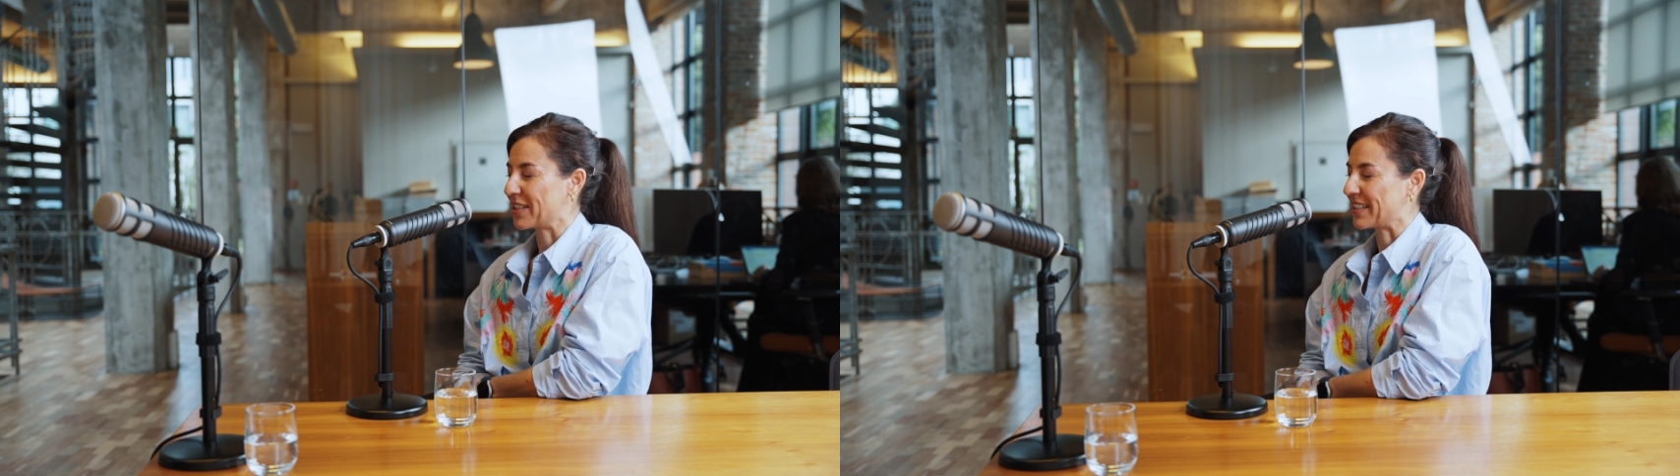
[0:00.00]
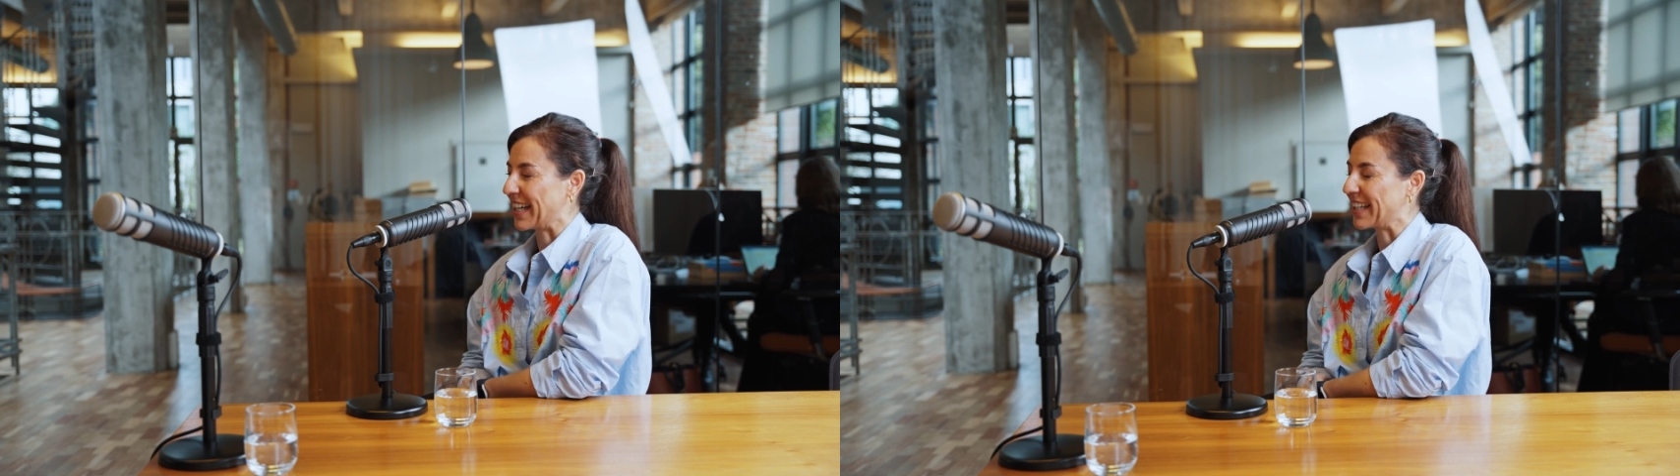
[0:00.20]

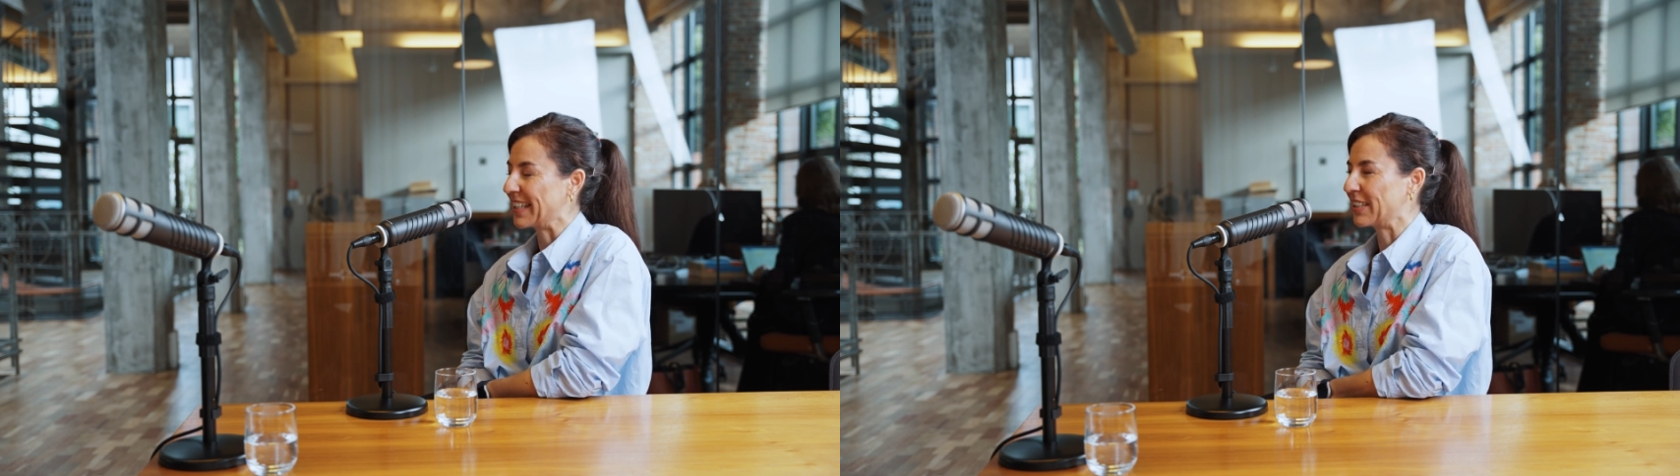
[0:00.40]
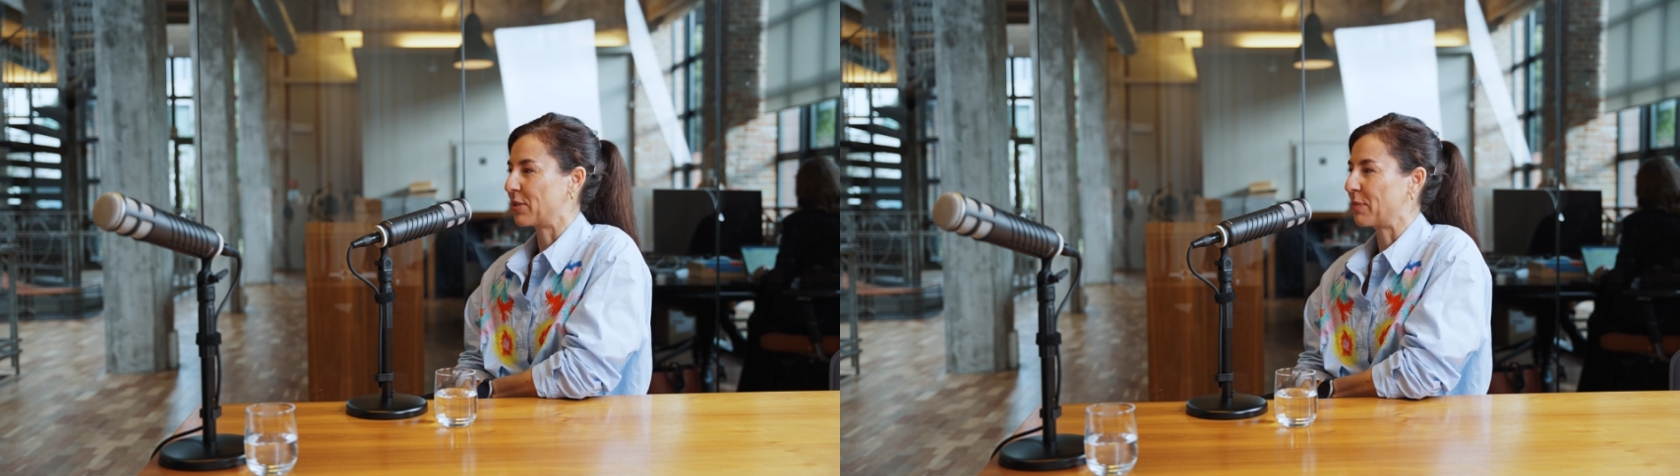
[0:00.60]

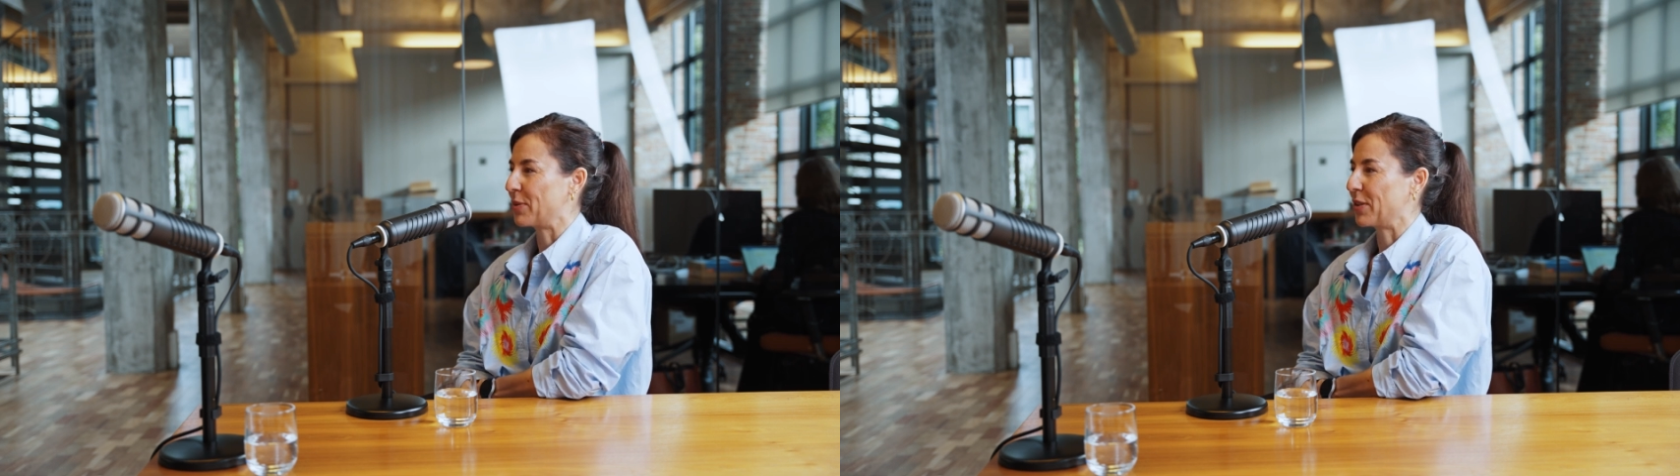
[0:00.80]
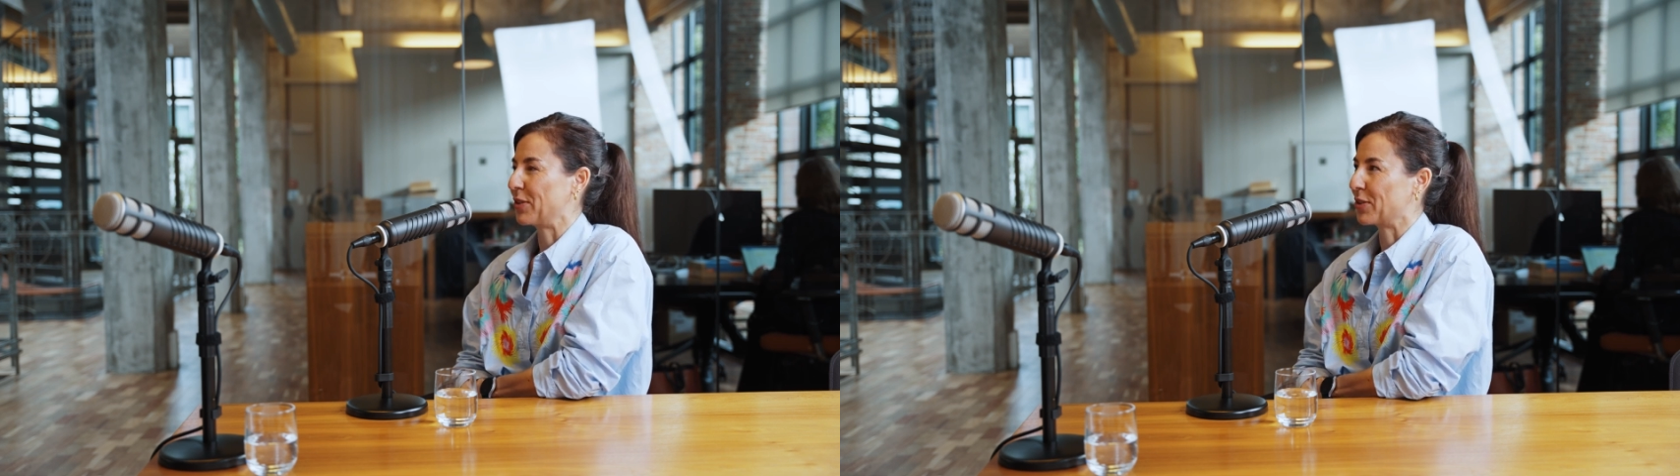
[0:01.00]
cycling trip,
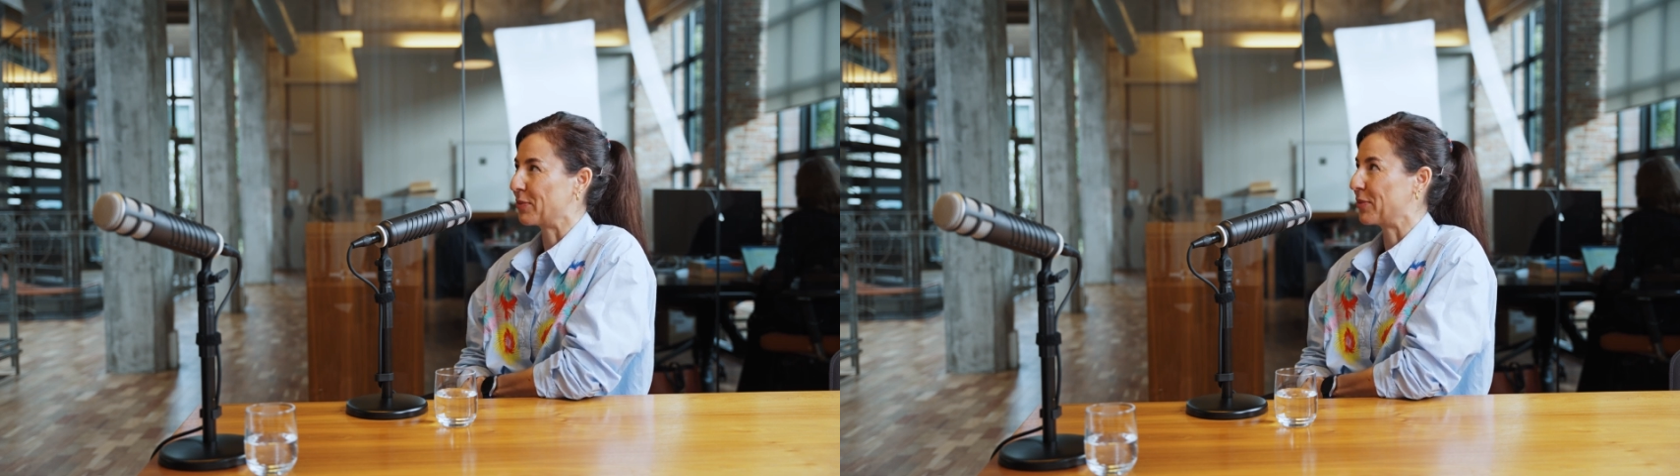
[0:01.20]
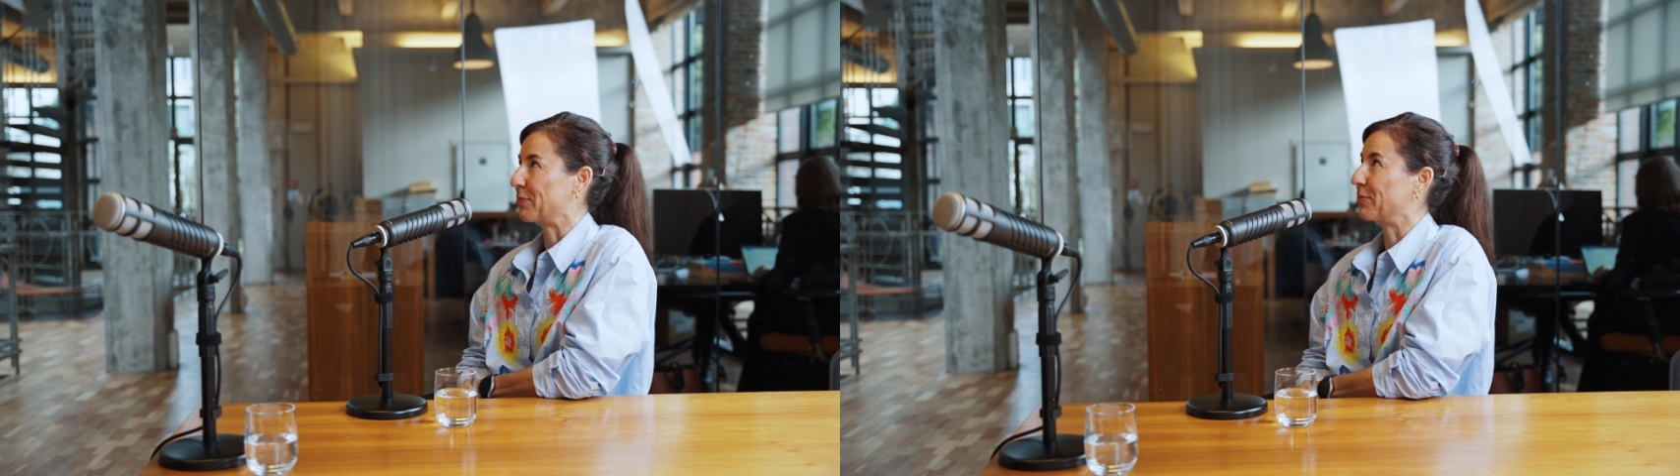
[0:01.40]

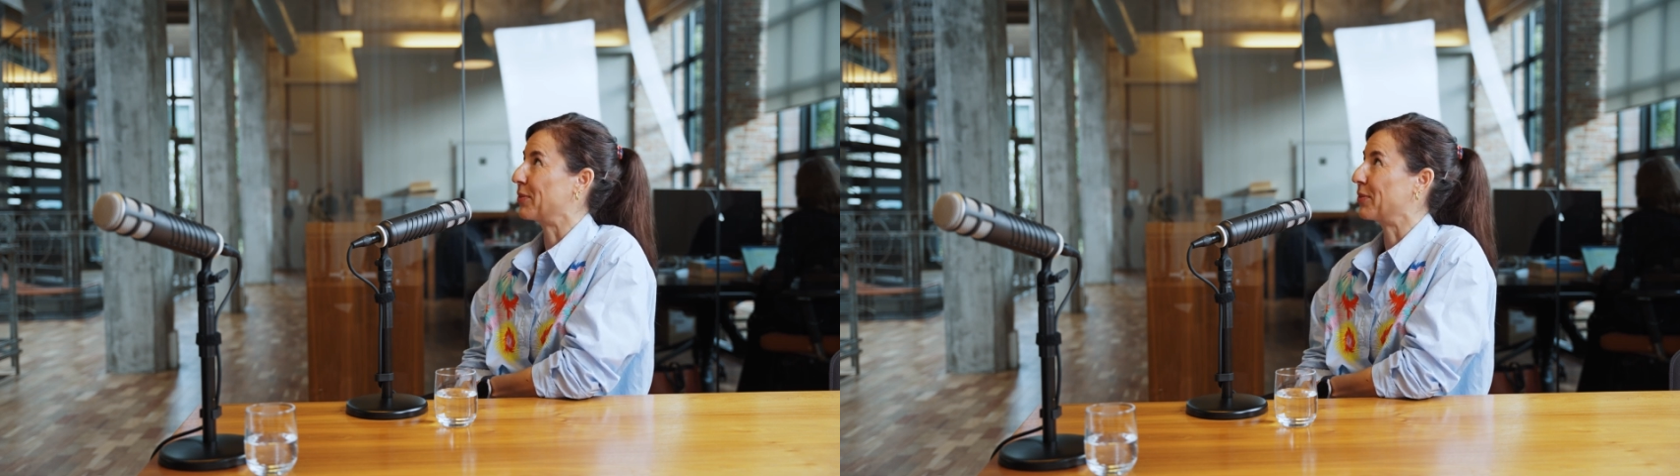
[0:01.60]
your